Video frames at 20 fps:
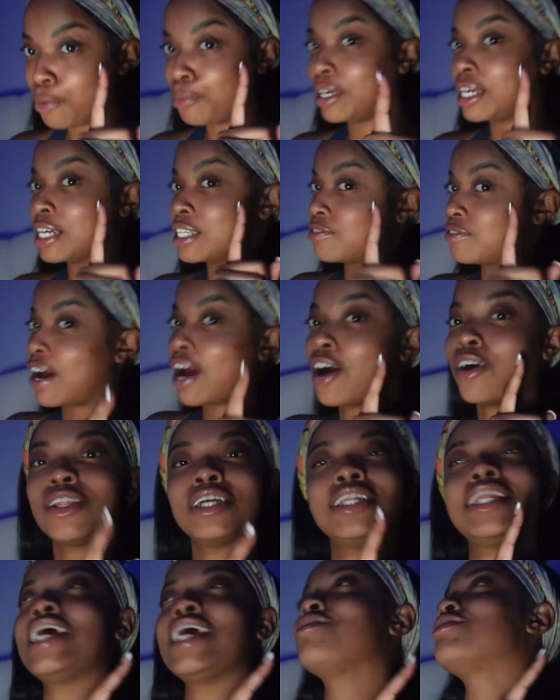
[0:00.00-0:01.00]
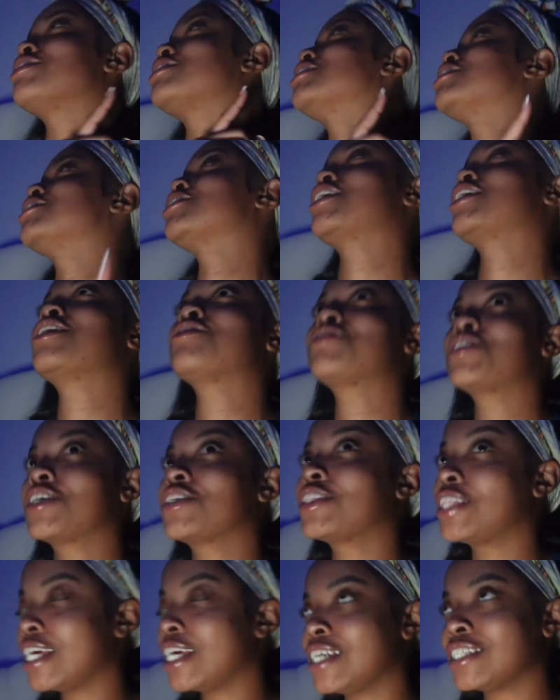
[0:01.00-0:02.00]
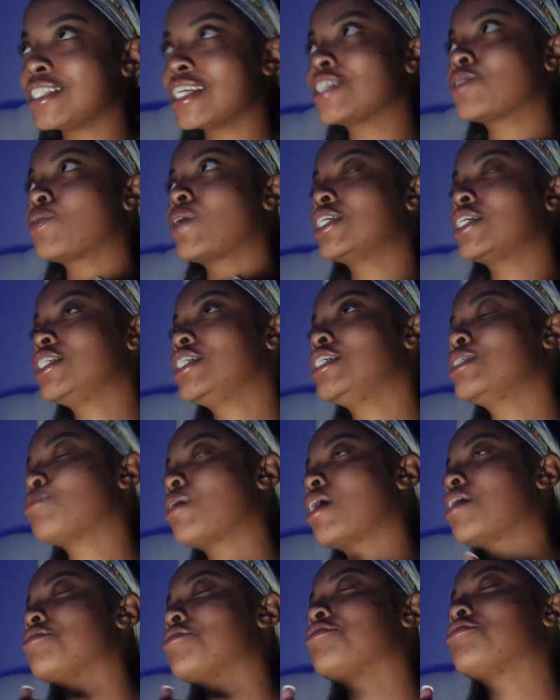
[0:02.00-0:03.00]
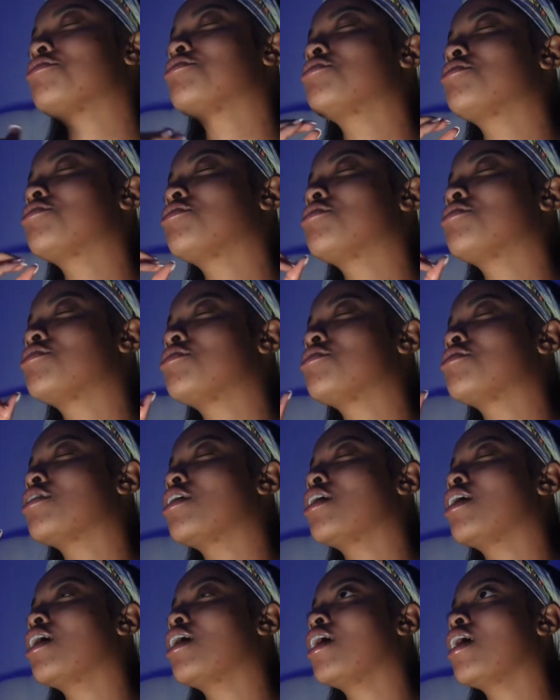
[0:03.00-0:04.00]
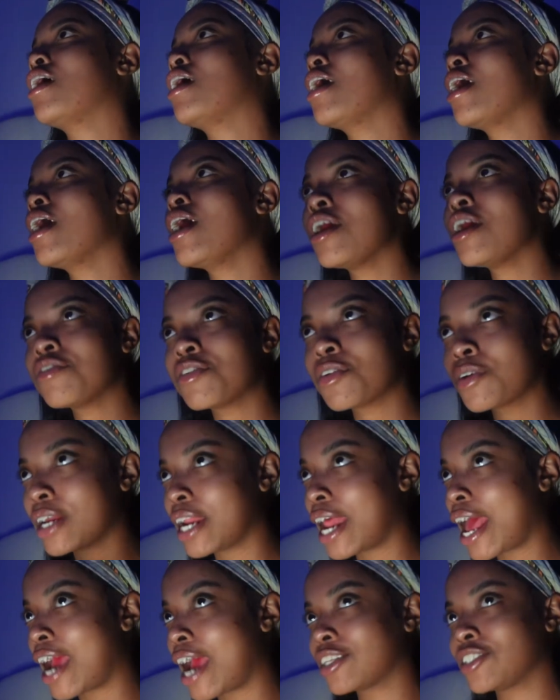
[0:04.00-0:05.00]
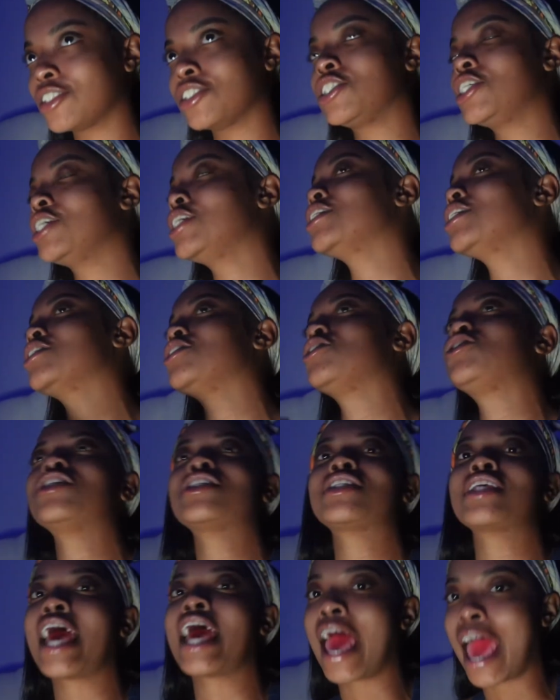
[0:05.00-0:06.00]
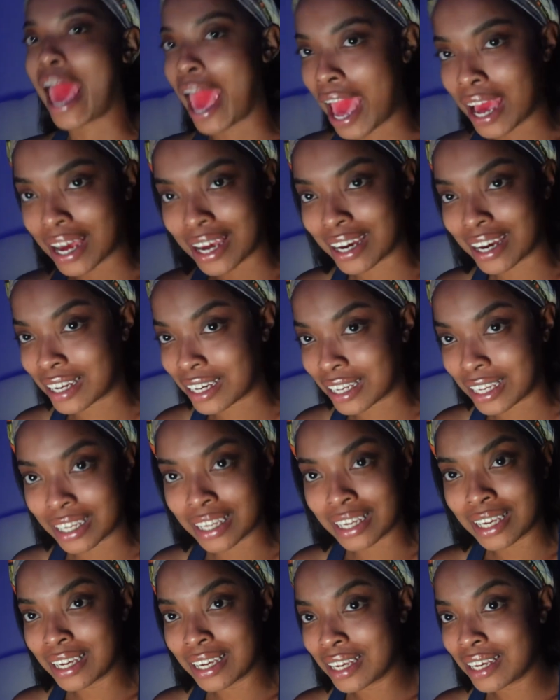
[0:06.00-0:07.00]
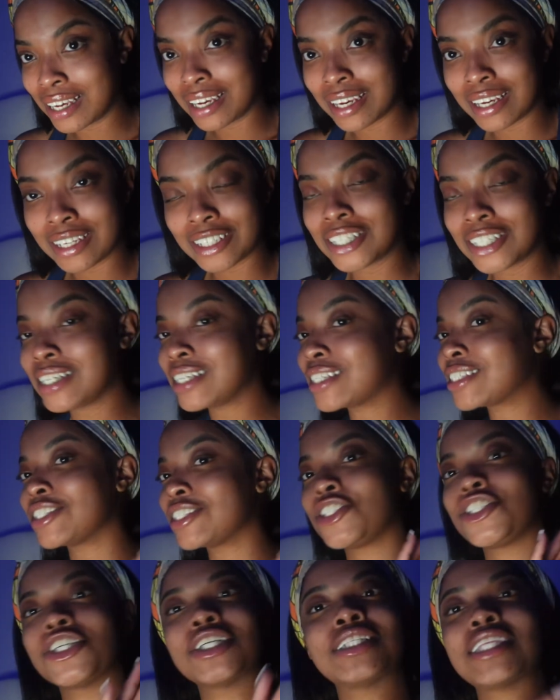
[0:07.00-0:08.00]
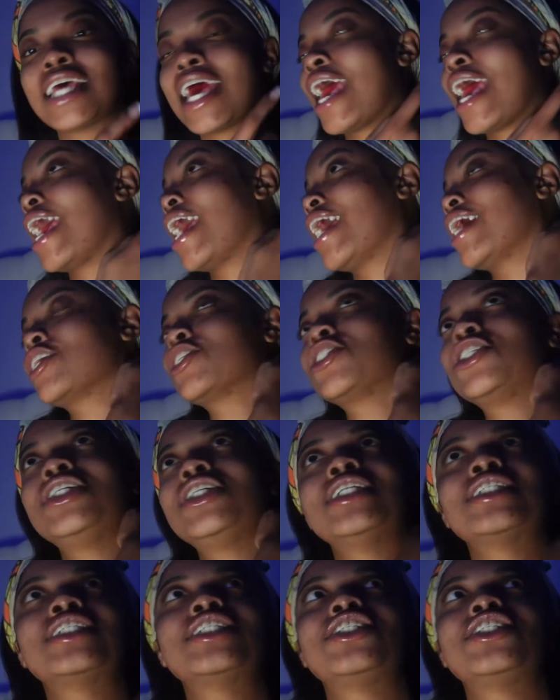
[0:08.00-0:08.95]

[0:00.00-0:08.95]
Because Viola Davis deserves her things. That's why she's my favorite actor. She doesn't just act, honey. She doesn't just act. She